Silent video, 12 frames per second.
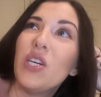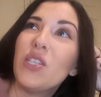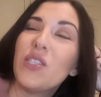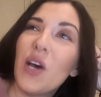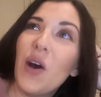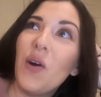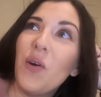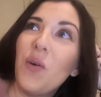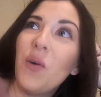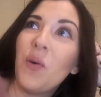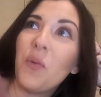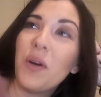
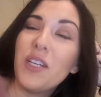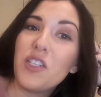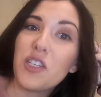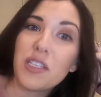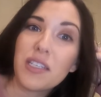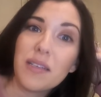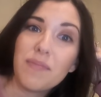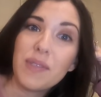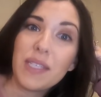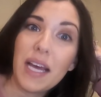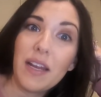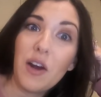So we just
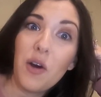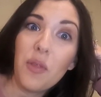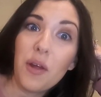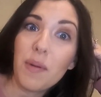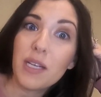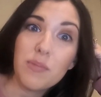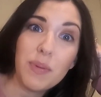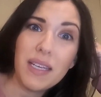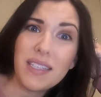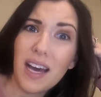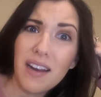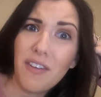said, oh, there must be a
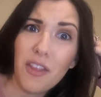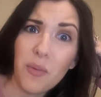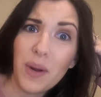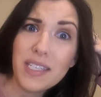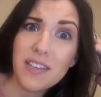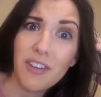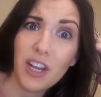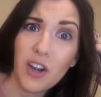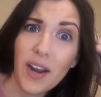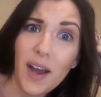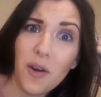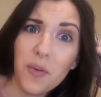ton of other ways to figure
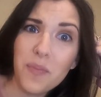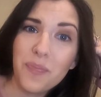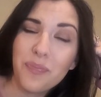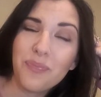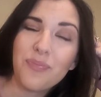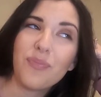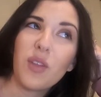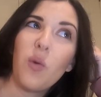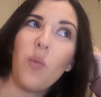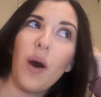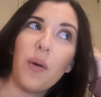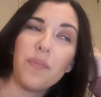it out.
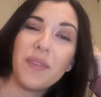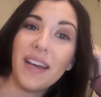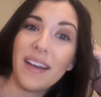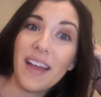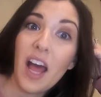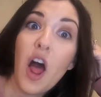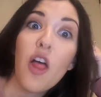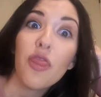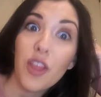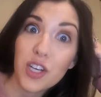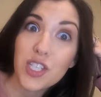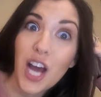Well,
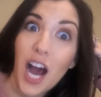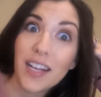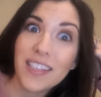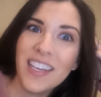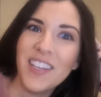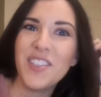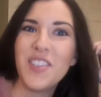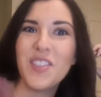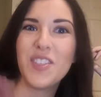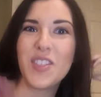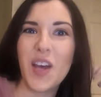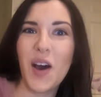there's not.
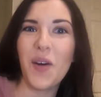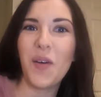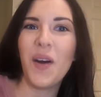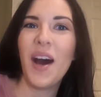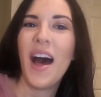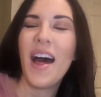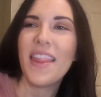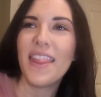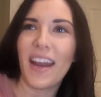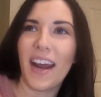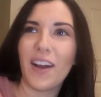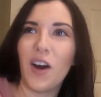So
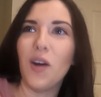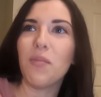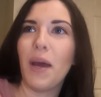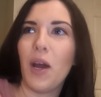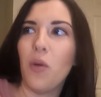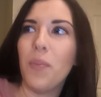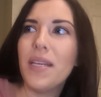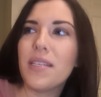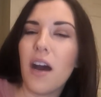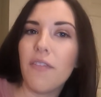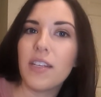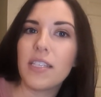then I called my OB's
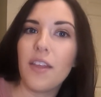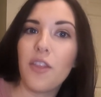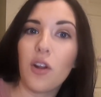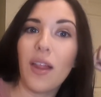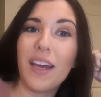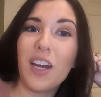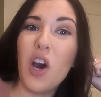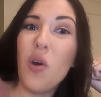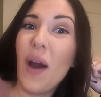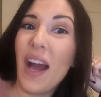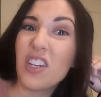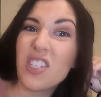office and they're like, oh,
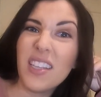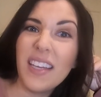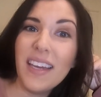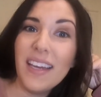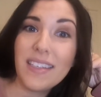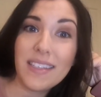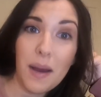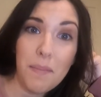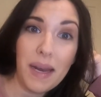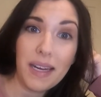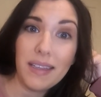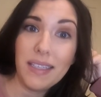actually, it's not
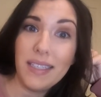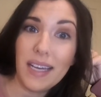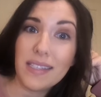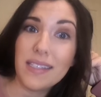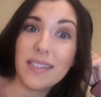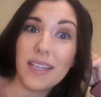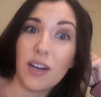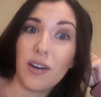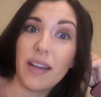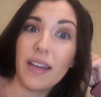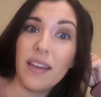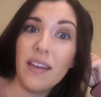medically
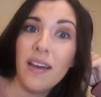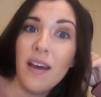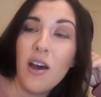necessary